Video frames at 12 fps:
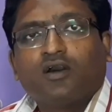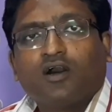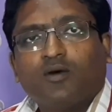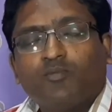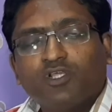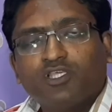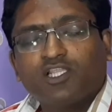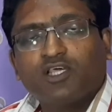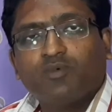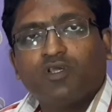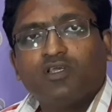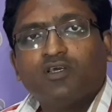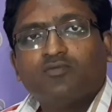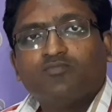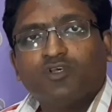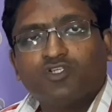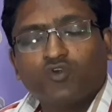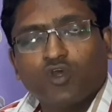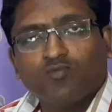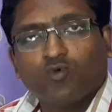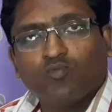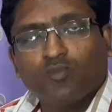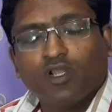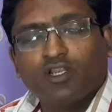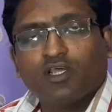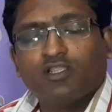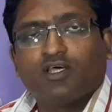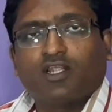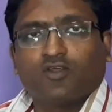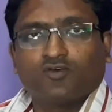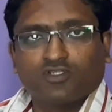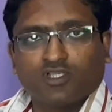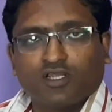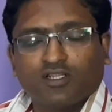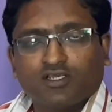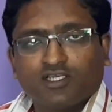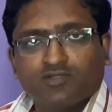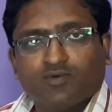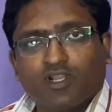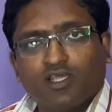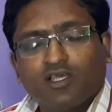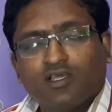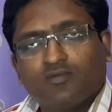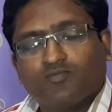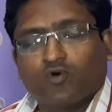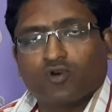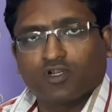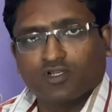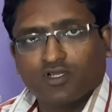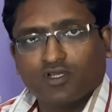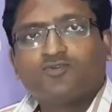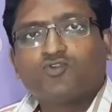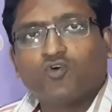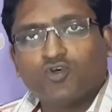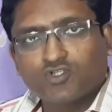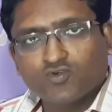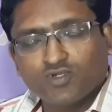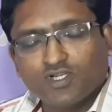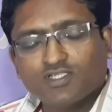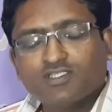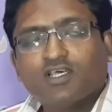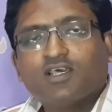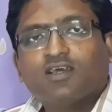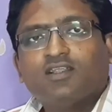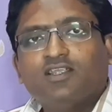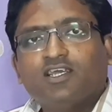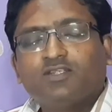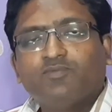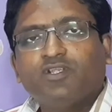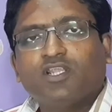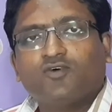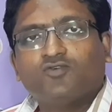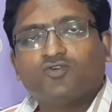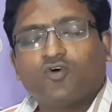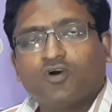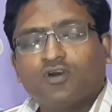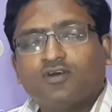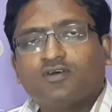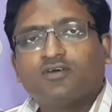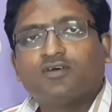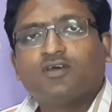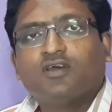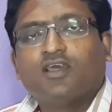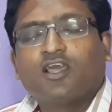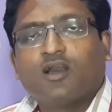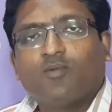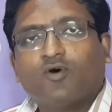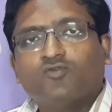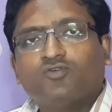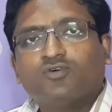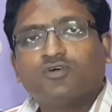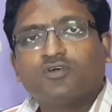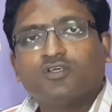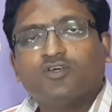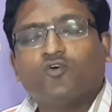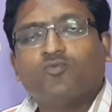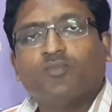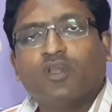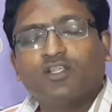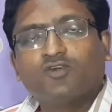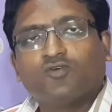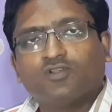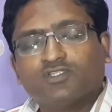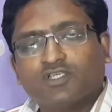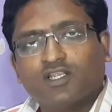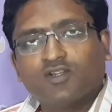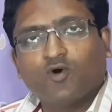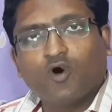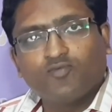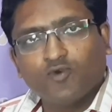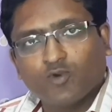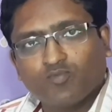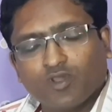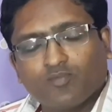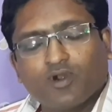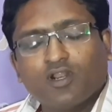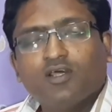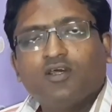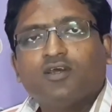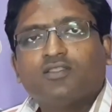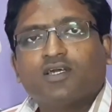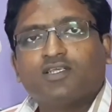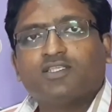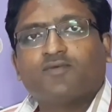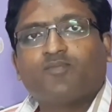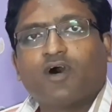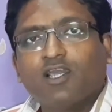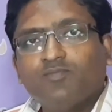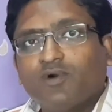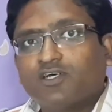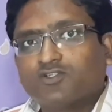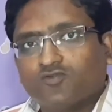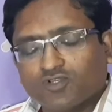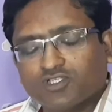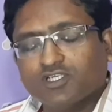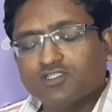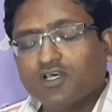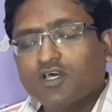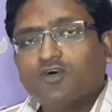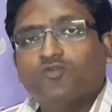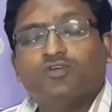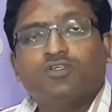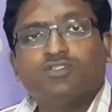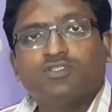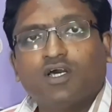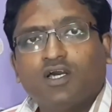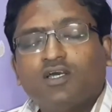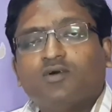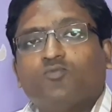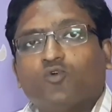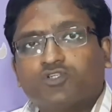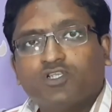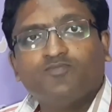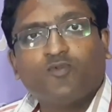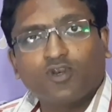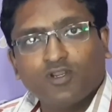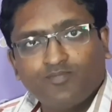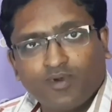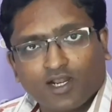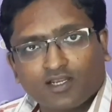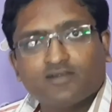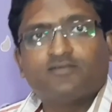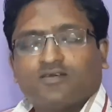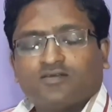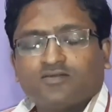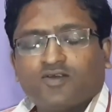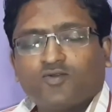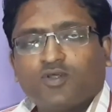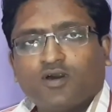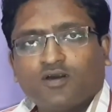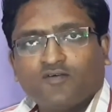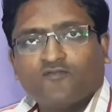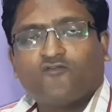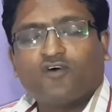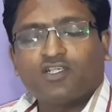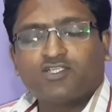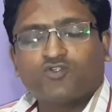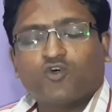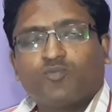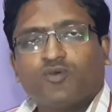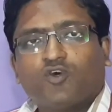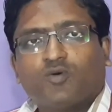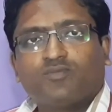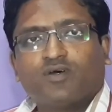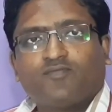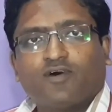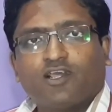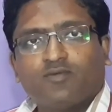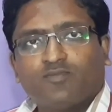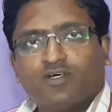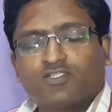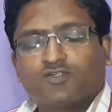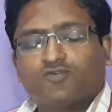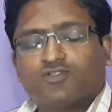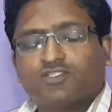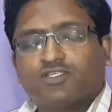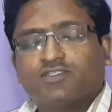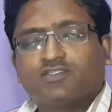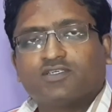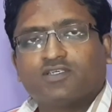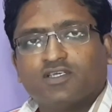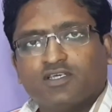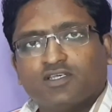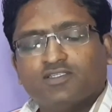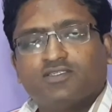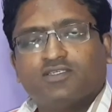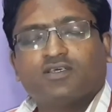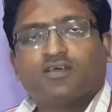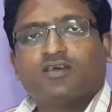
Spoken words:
Amritendu Bishnoi movement in the Rajasthan is very important. So students, let me now talk about your main concern of your paper, that is the 5 marks questions, which is the most important part. Now the first topic of the 5 marks questions is